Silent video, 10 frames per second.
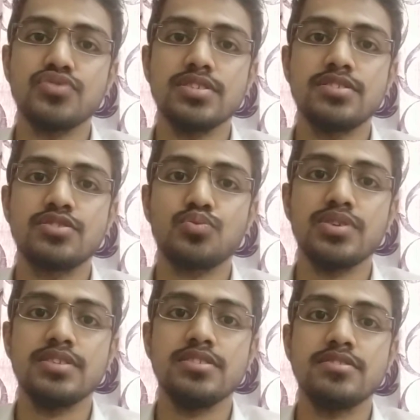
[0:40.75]
First
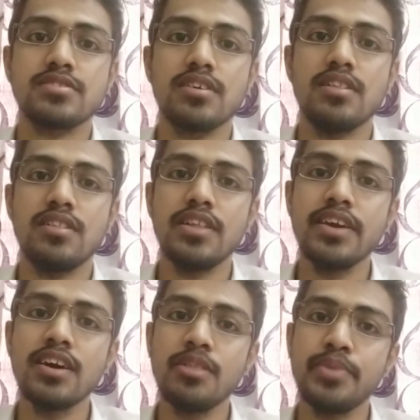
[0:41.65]
one is a
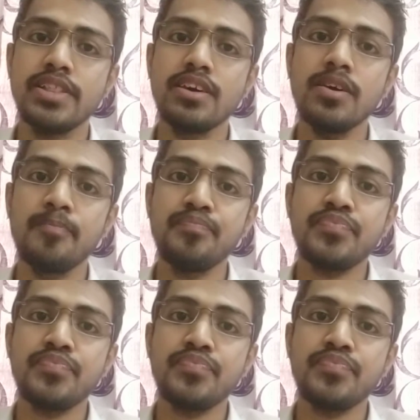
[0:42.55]
legal meaning